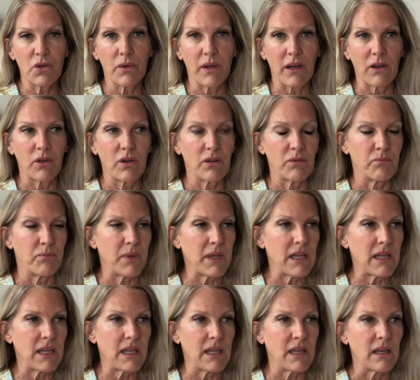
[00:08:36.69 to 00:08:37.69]
It could
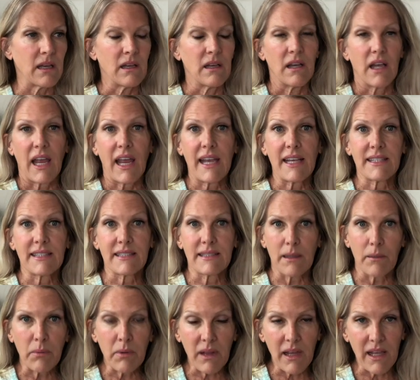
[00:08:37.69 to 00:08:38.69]
be a
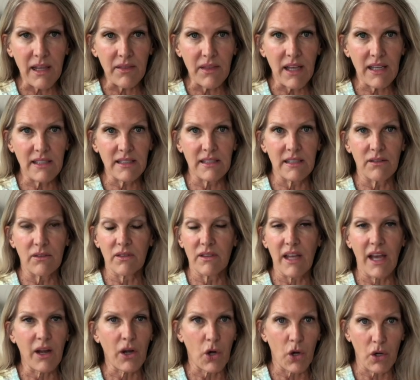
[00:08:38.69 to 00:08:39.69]
sibling
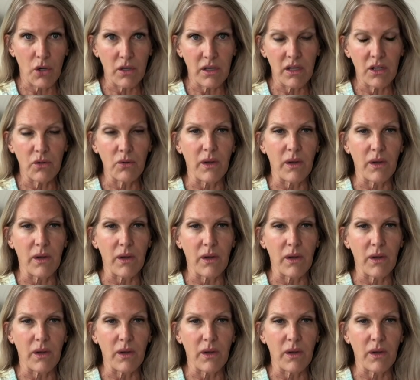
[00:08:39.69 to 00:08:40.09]
that hurt you.